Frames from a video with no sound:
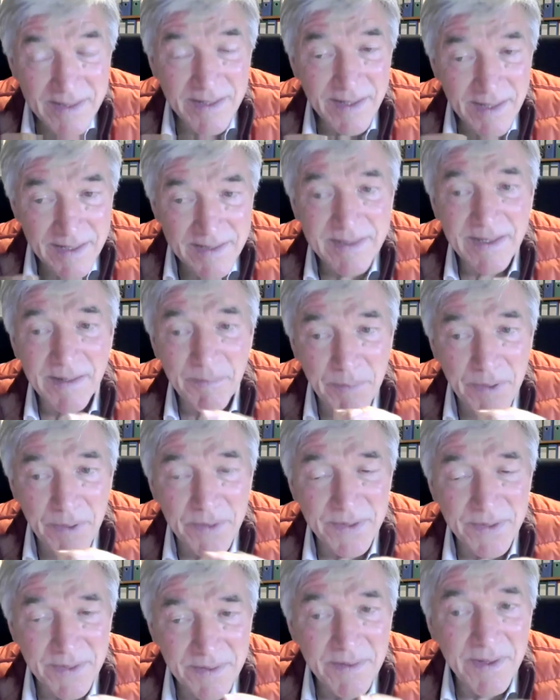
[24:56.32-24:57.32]
a
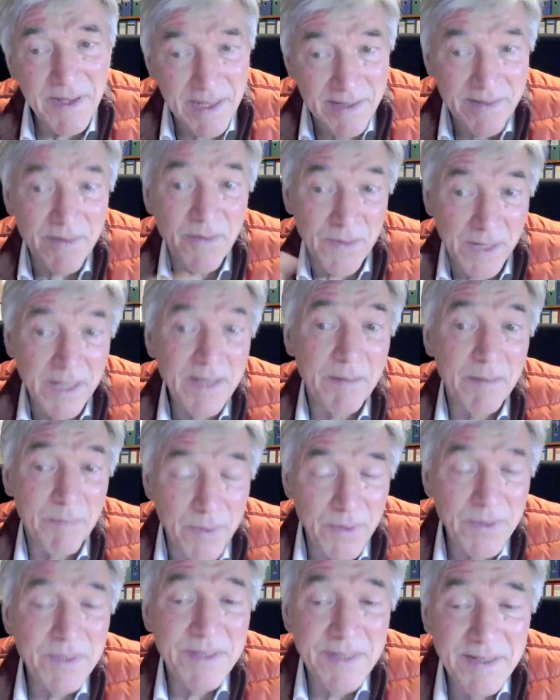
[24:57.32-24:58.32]
person, already a
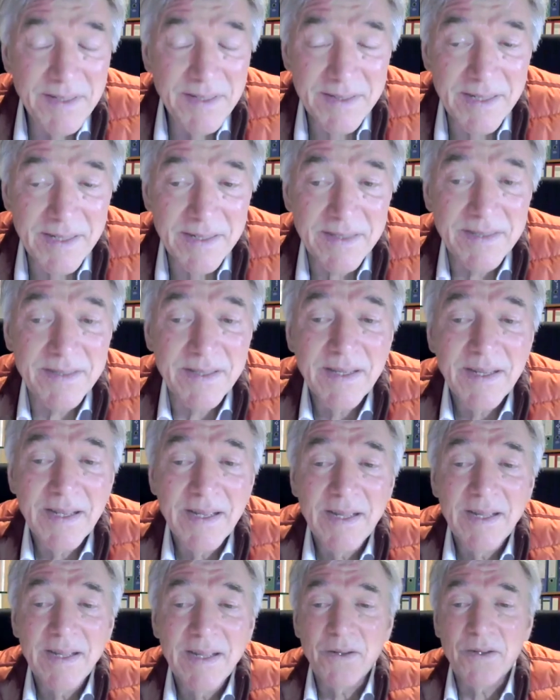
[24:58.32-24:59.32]
person that is
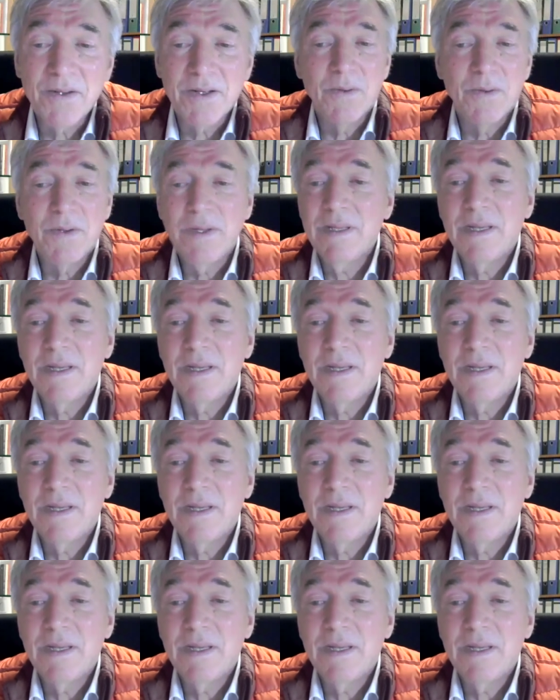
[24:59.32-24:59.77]
not only